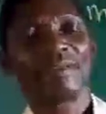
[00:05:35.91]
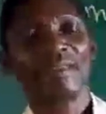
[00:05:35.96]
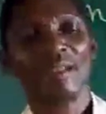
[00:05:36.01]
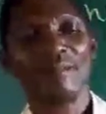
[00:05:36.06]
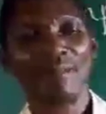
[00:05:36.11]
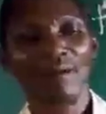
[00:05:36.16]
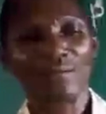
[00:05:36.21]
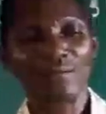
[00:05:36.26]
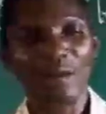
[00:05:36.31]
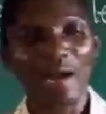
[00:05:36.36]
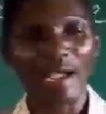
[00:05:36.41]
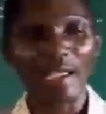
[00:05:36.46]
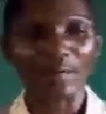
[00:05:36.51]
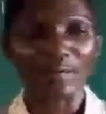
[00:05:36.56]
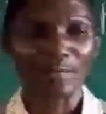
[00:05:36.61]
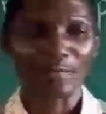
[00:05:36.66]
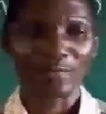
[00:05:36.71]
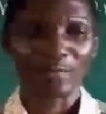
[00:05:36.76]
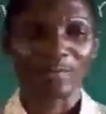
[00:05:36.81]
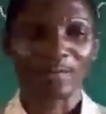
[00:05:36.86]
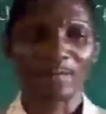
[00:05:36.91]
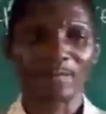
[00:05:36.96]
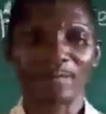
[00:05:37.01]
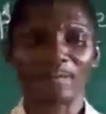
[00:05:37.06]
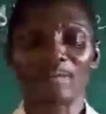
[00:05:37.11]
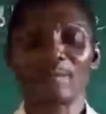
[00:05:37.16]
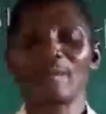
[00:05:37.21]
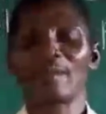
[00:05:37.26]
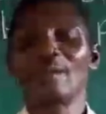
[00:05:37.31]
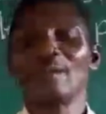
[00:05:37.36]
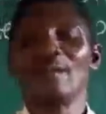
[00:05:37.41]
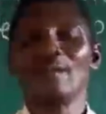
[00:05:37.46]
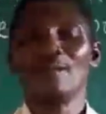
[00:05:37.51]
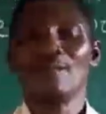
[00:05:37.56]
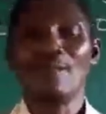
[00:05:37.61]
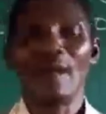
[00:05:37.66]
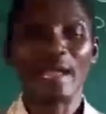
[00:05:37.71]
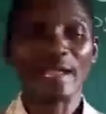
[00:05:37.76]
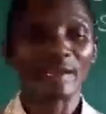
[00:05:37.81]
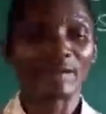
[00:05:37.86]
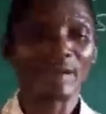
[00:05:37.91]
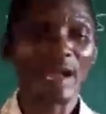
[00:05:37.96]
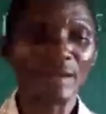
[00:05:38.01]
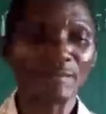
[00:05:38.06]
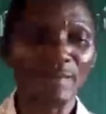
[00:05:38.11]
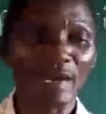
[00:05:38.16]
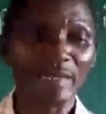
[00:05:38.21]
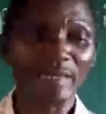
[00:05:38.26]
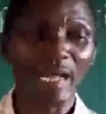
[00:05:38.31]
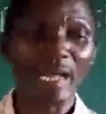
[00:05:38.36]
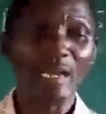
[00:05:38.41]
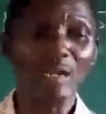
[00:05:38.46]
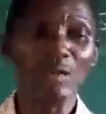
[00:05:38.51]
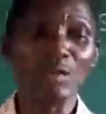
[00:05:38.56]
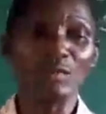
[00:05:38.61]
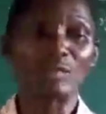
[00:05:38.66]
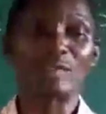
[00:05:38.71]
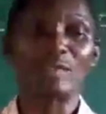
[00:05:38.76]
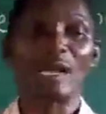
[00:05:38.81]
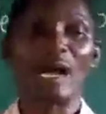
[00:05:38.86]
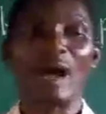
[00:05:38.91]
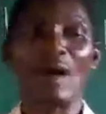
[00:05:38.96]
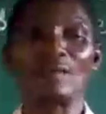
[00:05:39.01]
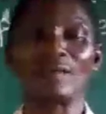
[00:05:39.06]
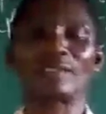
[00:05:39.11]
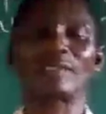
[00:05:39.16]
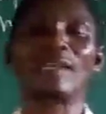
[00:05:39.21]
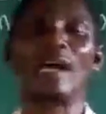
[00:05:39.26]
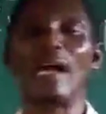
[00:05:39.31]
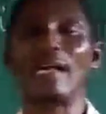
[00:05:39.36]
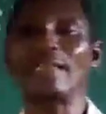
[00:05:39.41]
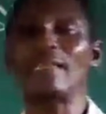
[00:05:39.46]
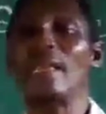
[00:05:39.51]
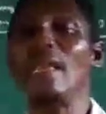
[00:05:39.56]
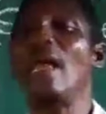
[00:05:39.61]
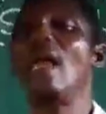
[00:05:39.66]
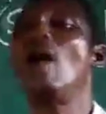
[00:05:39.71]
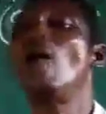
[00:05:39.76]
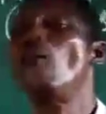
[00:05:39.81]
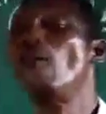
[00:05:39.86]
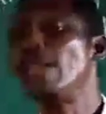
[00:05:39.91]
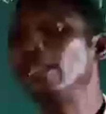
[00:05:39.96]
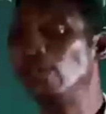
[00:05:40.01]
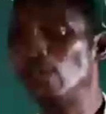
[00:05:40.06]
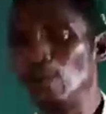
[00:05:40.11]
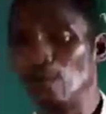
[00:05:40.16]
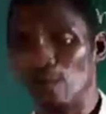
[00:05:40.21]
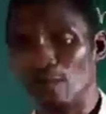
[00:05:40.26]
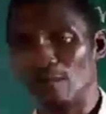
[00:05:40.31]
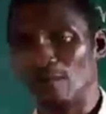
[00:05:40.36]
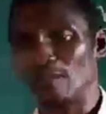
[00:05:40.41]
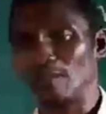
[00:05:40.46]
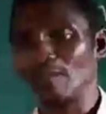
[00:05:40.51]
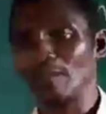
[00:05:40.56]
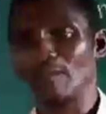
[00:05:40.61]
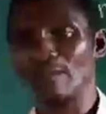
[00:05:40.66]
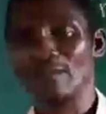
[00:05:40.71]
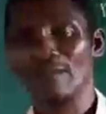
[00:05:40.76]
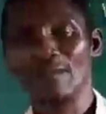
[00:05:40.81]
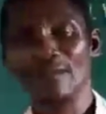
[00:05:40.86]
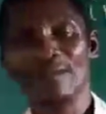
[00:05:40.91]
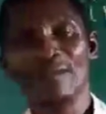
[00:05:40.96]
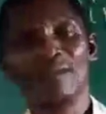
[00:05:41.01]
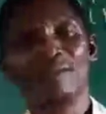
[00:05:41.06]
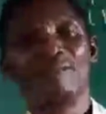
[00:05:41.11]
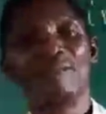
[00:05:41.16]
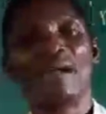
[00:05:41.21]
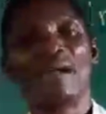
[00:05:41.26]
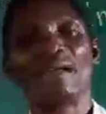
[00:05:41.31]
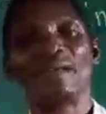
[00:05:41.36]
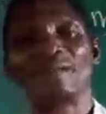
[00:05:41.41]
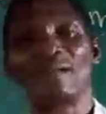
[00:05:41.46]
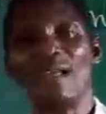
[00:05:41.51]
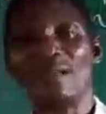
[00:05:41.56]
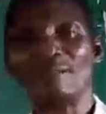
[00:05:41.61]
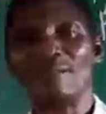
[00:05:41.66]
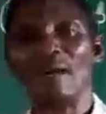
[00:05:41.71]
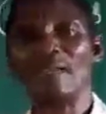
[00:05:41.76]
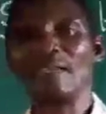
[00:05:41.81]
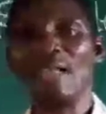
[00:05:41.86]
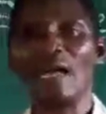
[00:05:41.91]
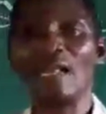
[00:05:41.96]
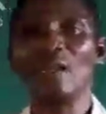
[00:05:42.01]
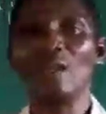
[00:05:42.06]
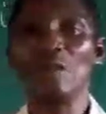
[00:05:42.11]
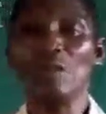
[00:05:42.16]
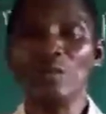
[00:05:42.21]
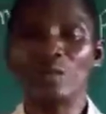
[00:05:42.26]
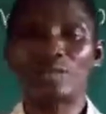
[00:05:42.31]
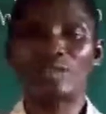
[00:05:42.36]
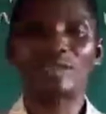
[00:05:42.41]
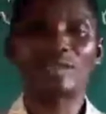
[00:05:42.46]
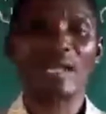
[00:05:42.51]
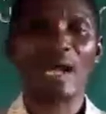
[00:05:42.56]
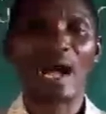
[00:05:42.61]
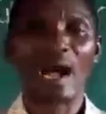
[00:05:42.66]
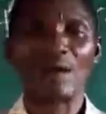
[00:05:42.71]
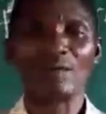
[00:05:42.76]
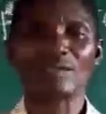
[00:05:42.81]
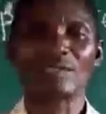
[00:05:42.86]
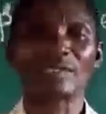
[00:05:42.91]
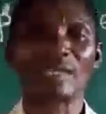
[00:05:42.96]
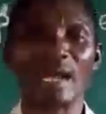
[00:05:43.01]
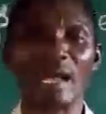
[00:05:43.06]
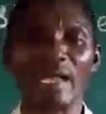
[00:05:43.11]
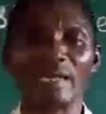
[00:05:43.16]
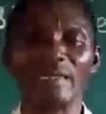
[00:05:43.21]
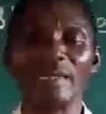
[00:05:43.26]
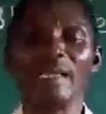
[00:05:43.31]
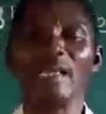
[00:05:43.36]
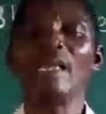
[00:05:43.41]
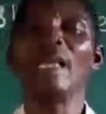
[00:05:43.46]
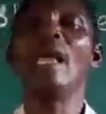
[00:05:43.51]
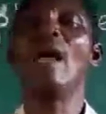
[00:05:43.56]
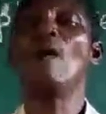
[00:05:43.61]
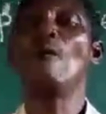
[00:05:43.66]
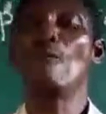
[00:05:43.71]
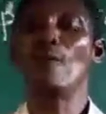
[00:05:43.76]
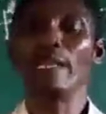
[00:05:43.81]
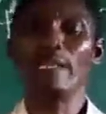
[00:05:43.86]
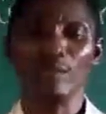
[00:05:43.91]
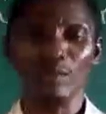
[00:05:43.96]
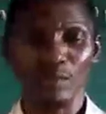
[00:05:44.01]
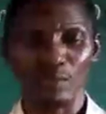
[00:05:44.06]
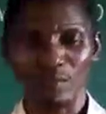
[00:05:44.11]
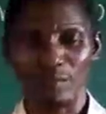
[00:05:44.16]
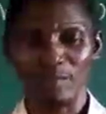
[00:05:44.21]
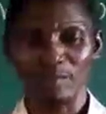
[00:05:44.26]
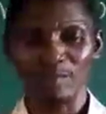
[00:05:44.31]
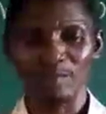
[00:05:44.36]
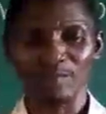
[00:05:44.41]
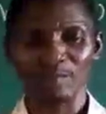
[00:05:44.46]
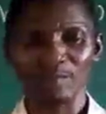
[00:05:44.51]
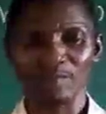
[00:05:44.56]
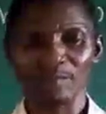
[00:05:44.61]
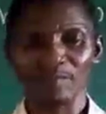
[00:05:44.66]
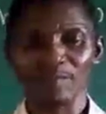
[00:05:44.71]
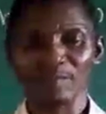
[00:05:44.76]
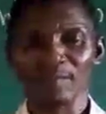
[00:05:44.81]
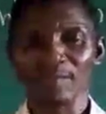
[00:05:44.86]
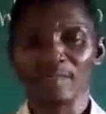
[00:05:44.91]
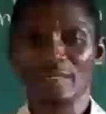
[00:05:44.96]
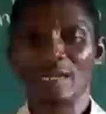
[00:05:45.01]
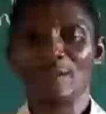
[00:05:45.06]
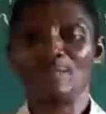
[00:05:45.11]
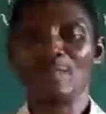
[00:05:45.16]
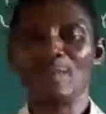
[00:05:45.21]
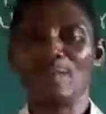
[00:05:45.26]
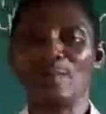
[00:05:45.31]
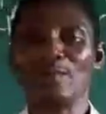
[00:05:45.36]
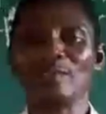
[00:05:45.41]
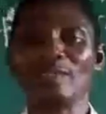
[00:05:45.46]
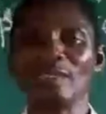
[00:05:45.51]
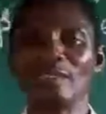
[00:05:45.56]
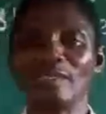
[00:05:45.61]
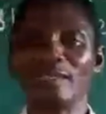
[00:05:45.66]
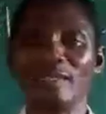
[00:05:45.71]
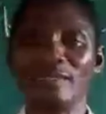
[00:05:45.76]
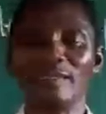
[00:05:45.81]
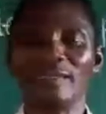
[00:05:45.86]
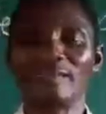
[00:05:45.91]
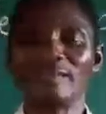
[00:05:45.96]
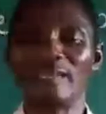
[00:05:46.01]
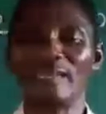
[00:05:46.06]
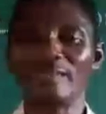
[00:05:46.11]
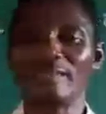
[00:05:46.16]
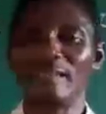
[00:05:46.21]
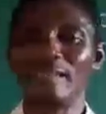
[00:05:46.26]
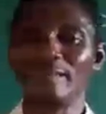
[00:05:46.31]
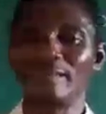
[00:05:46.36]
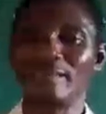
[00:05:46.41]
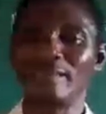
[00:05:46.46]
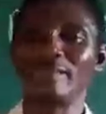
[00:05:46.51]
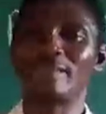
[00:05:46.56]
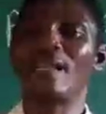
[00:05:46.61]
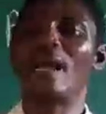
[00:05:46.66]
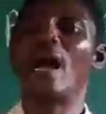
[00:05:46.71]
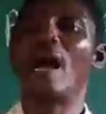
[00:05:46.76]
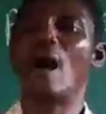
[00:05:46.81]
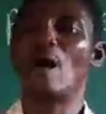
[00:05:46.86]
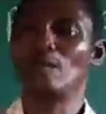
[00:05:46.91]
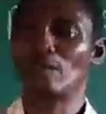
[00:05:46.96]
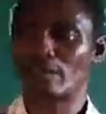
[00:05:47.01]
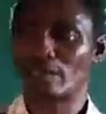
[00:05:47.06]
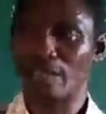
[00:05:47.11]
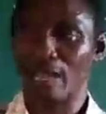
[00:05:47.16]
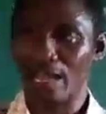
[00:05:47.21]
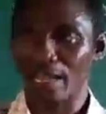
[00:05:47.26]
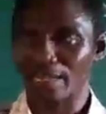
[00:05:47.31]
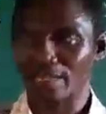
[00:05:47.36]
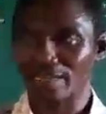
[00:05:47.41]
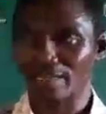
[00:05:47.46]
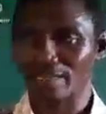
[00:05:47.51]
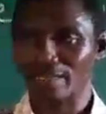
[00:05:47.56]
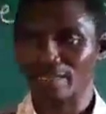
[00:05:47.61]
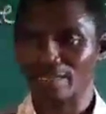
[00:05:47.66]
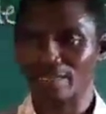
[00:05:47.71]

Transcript: Number 5. My grandmother looks outside her window. My grandmother looks outside her window. The preposition in this sentence is outside.